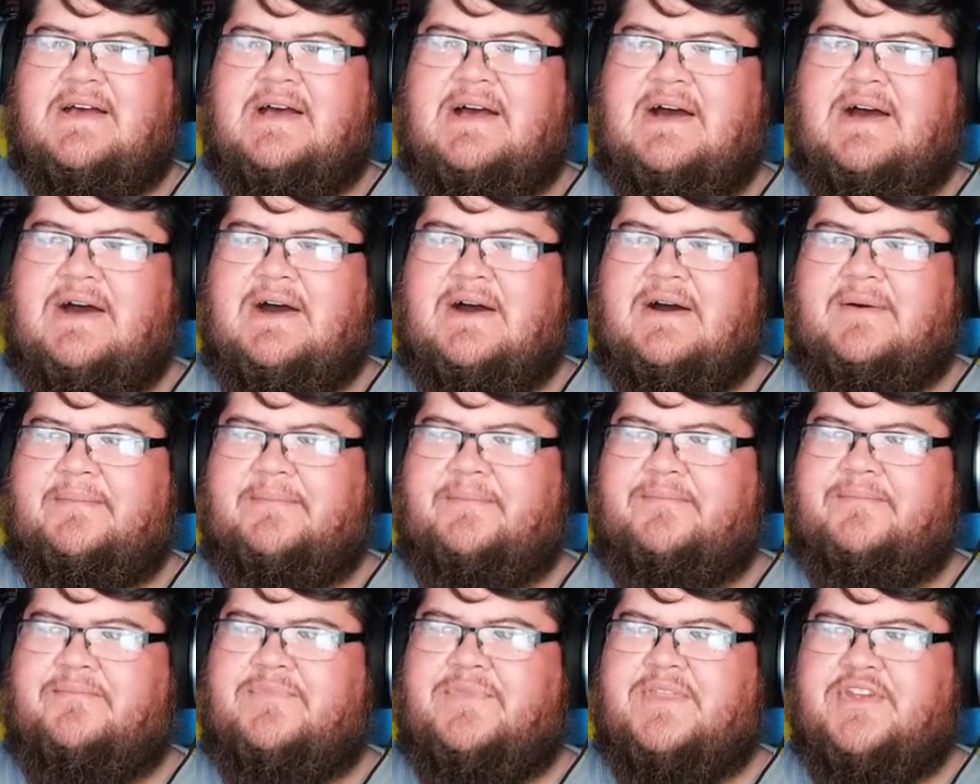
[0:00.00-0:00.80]

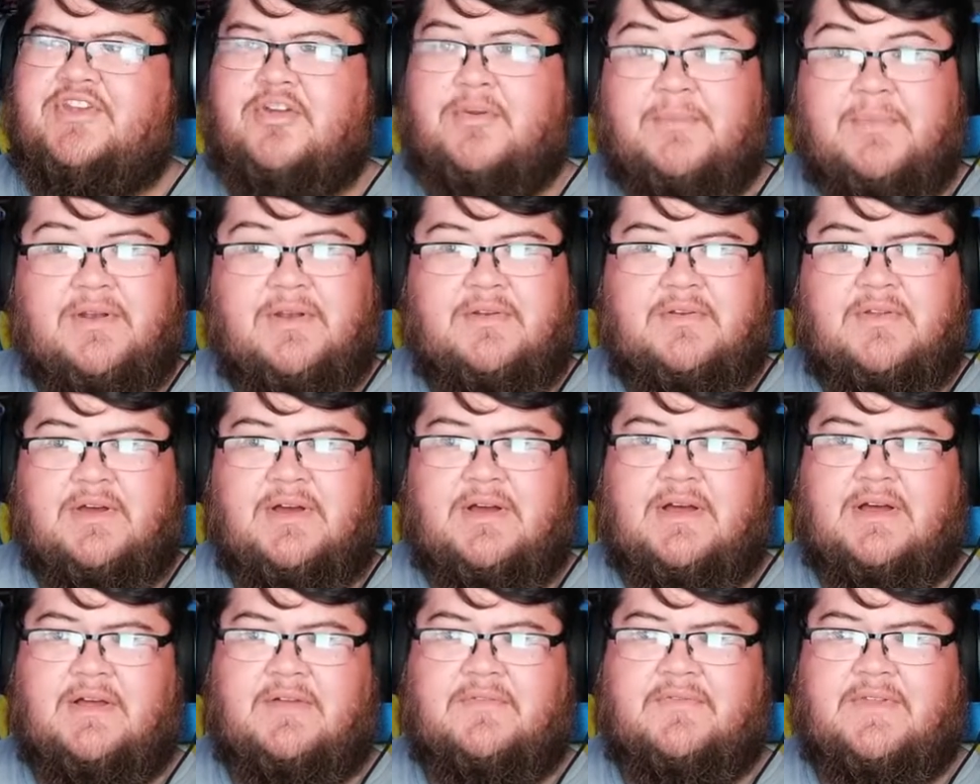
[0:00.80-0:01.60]
um, the, Numen
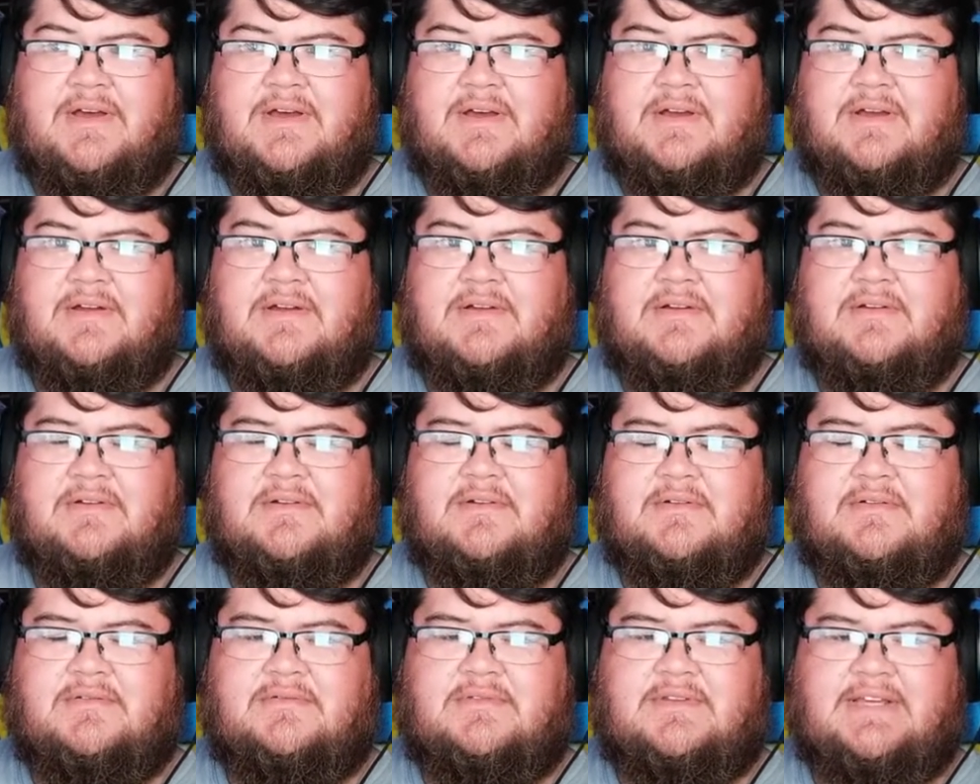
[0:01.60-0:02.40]
the, the,
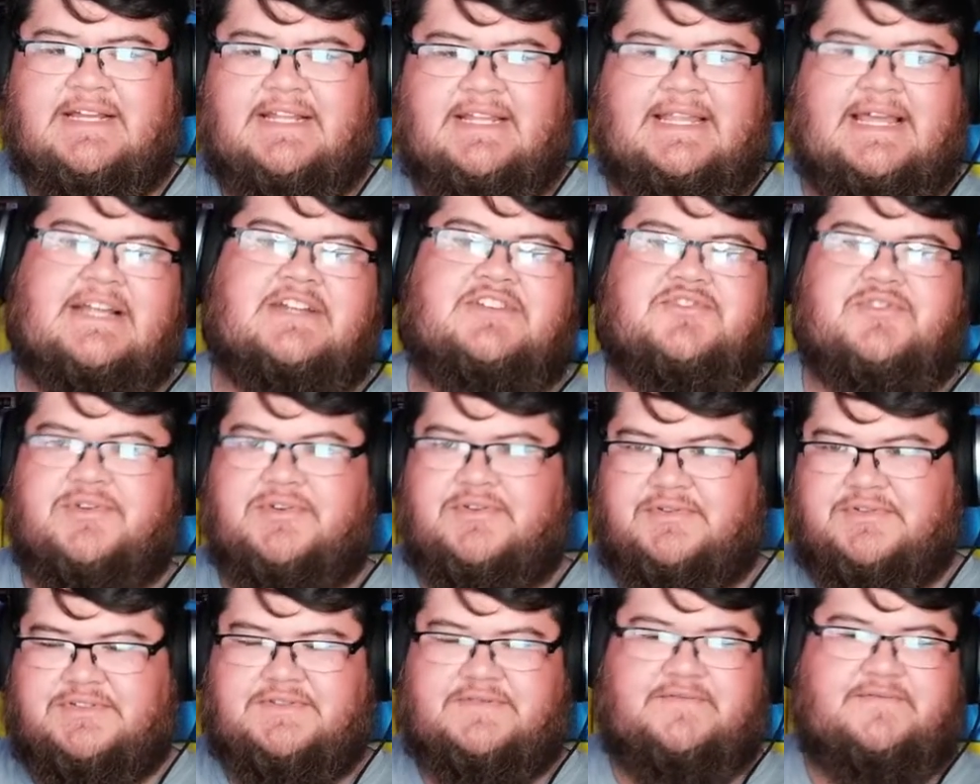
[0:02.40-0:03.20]
the
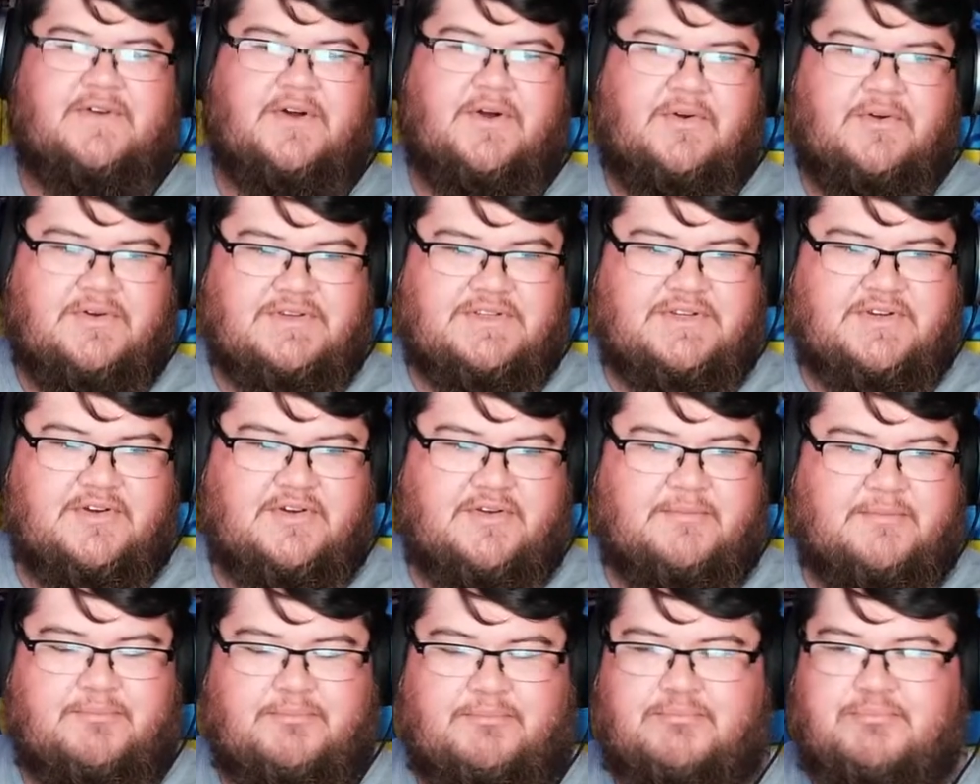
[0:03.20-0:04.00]
Galadriel's folks,
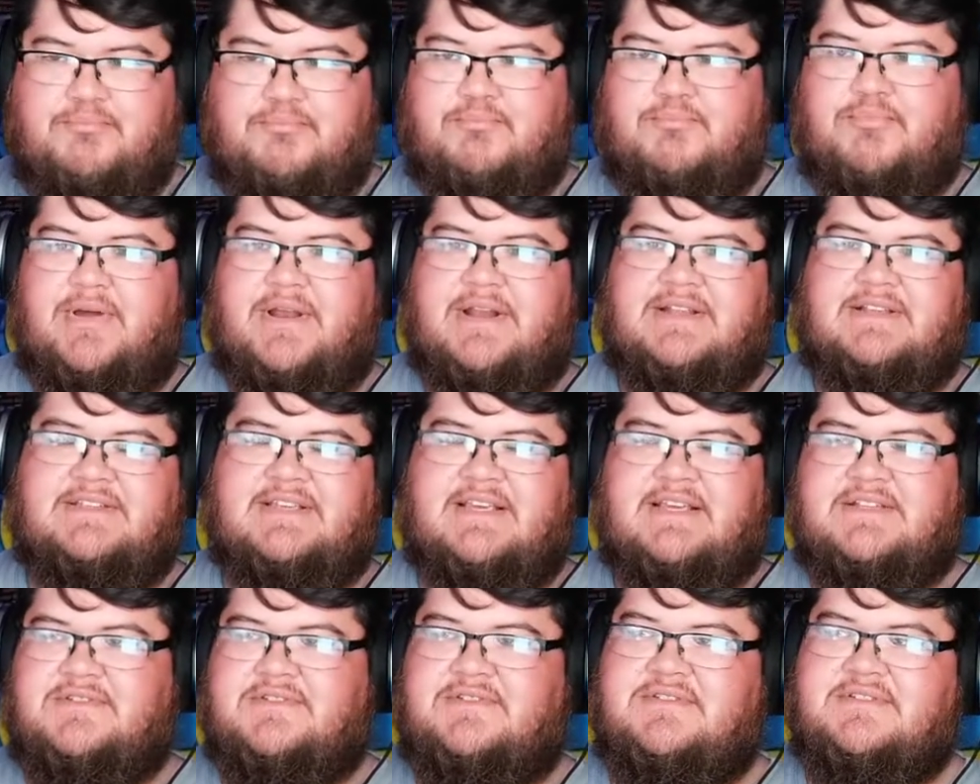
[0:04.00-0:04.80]
her
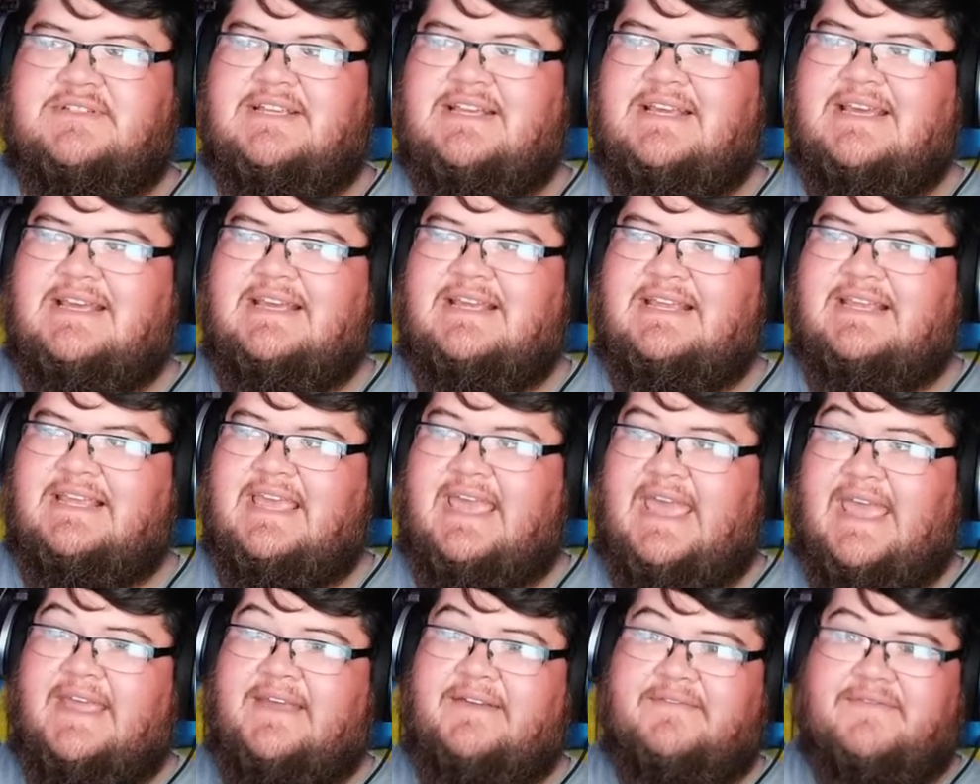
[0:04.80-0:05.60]
predecessors,
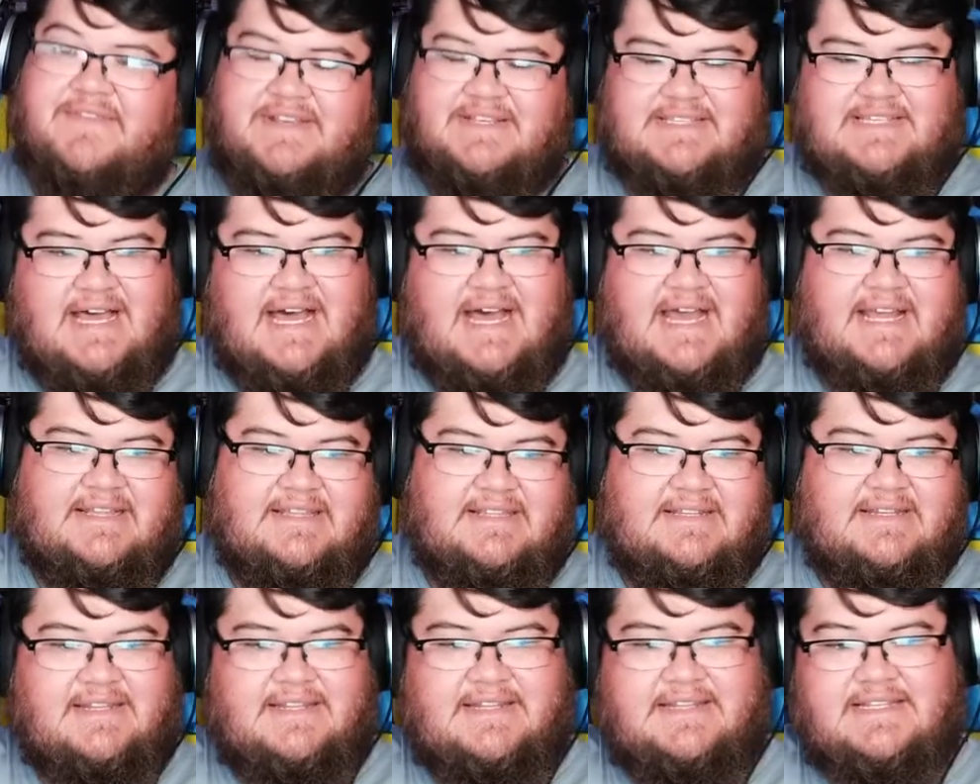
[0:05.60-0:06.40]
gave this
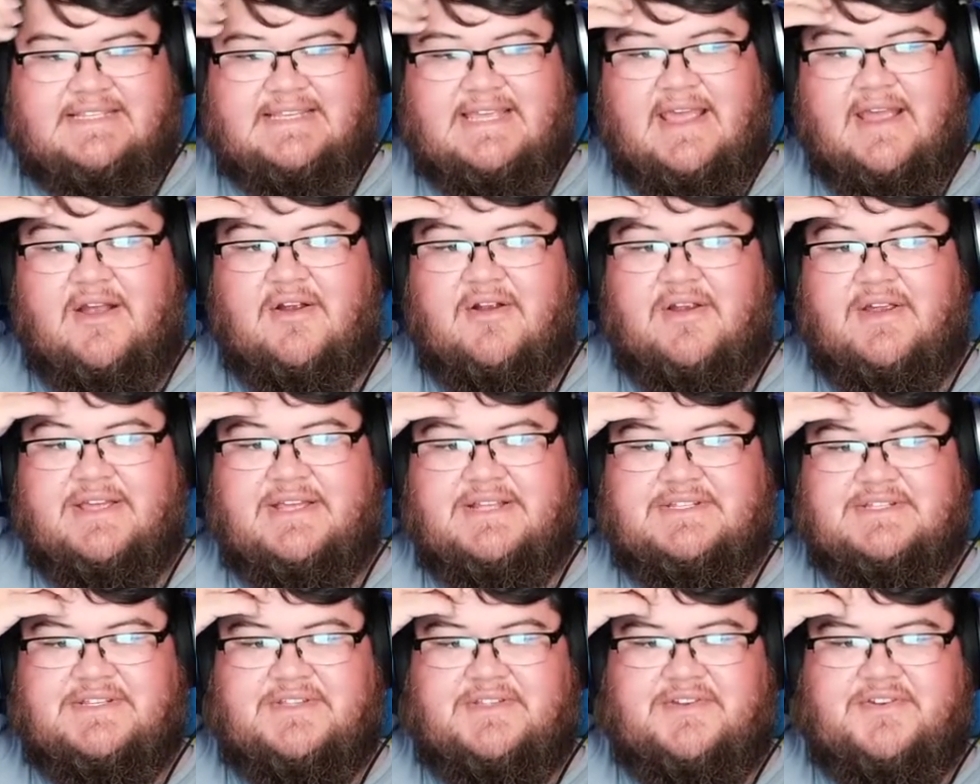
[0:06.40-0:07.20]
island and this
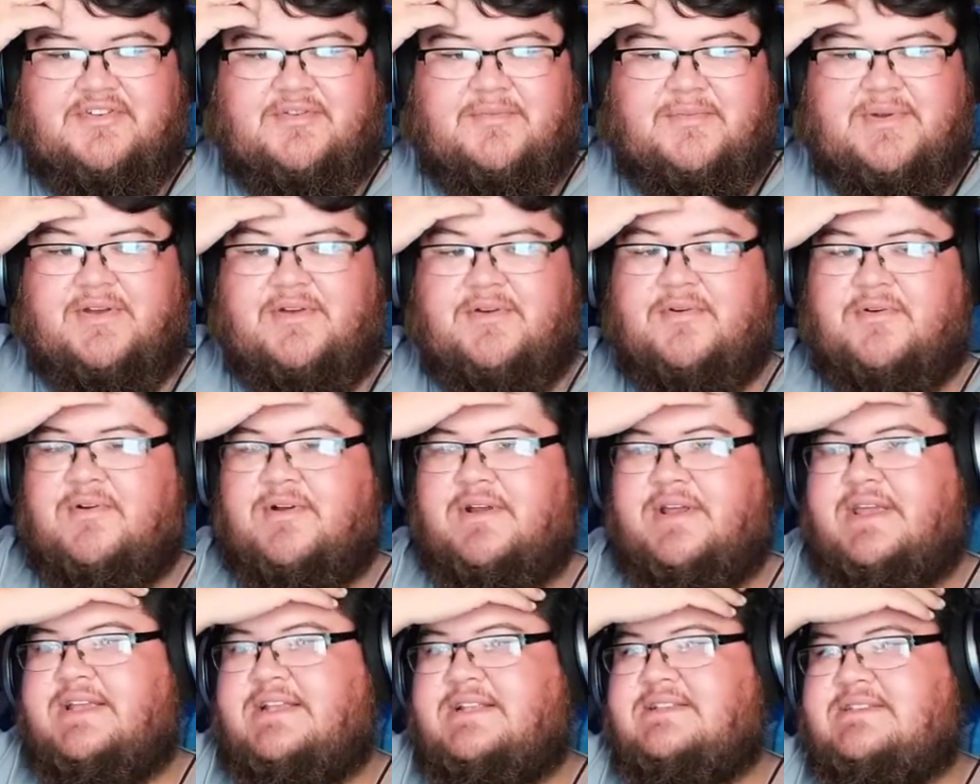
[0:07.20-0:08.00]
area to the
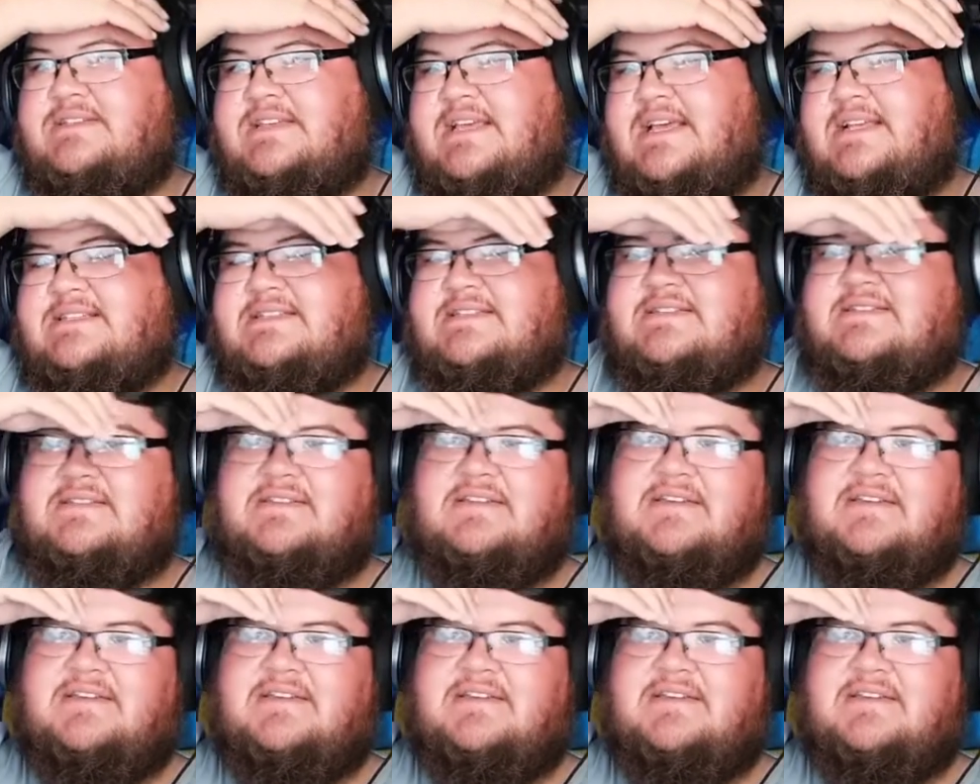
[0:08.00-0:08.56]
Numenoreans as,